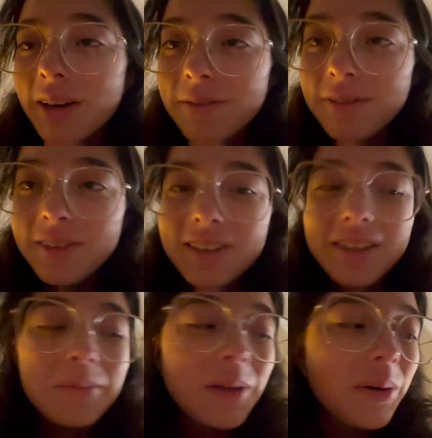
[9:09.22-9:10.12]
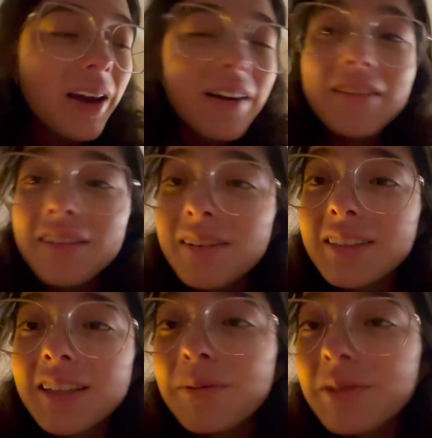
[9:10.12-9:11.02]
for sleep though. I don't
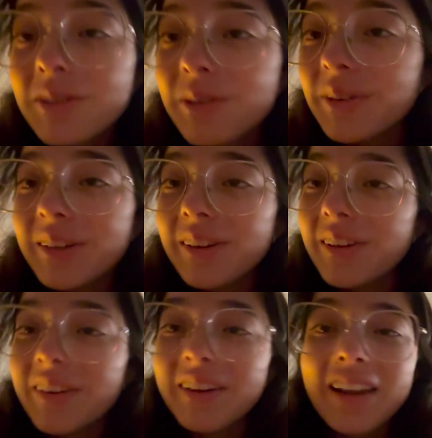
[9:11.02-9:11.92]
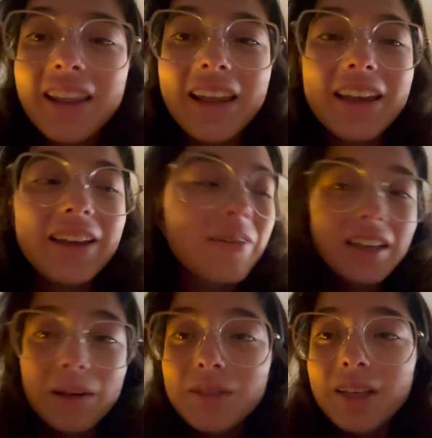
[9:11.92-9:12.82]
understand what's going on. Like,
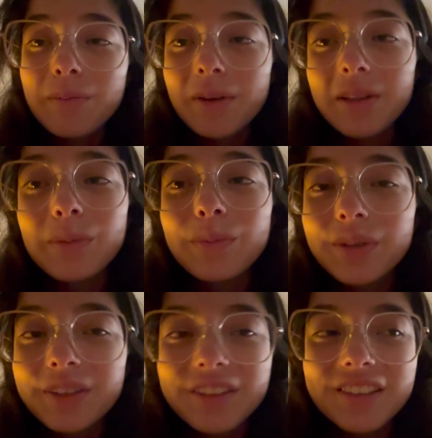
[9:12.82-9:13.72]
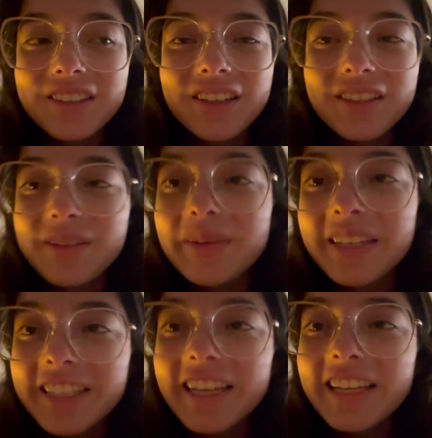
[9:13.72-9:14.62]
I'm talking about the book just doesn't
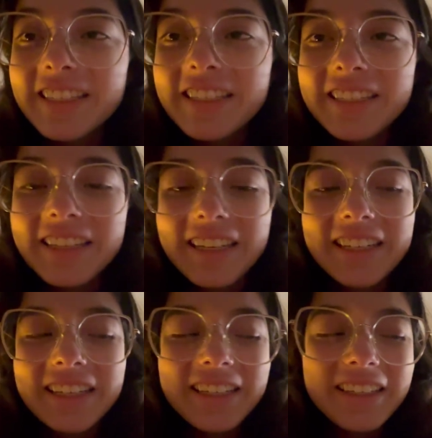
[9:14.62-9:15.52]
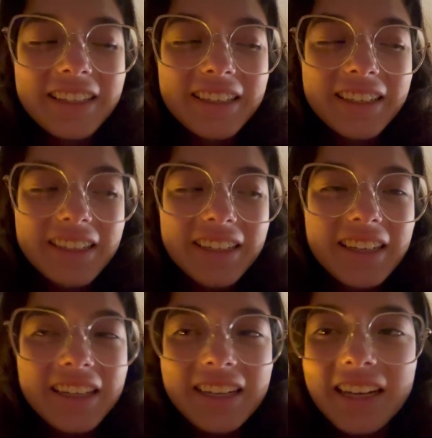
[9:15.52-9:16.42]
make sense. Like,
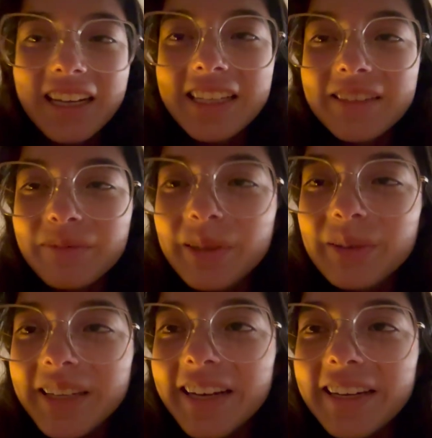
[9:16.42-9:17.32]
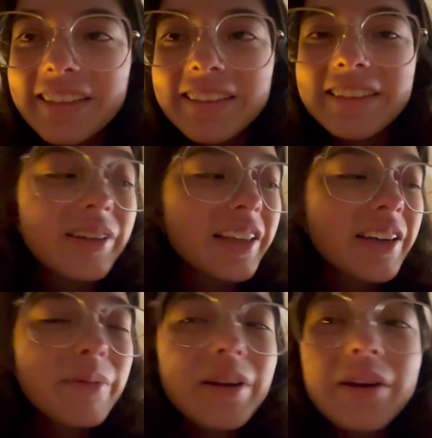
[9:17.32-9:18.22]
because I'm so tired. I think
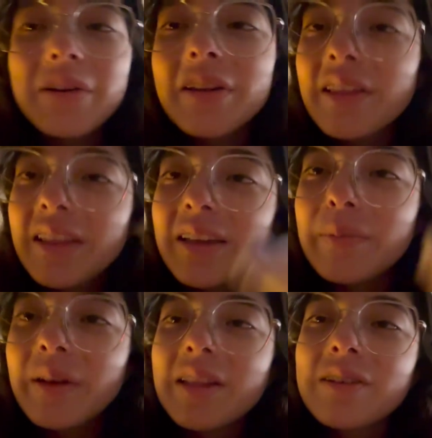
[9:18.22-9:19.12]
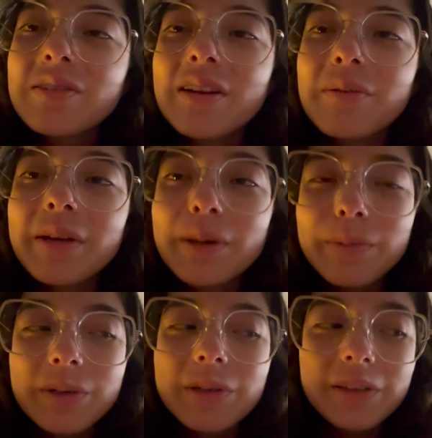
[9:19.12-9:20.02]
I'm gonna go to sleep and then try to wake up
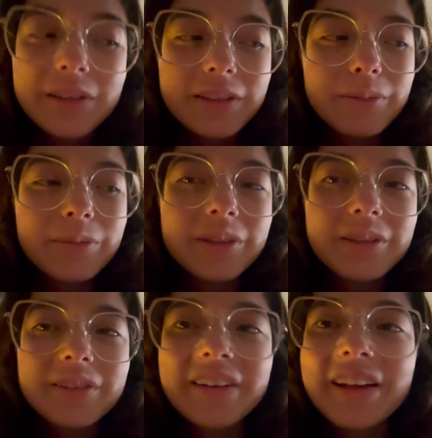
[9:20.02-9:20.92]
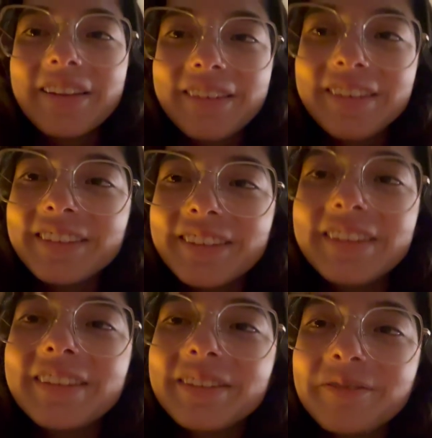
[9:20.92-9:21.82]
early tomorrow and then
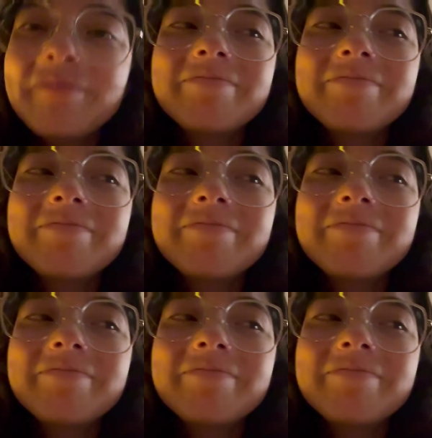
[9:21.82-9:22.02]
continue.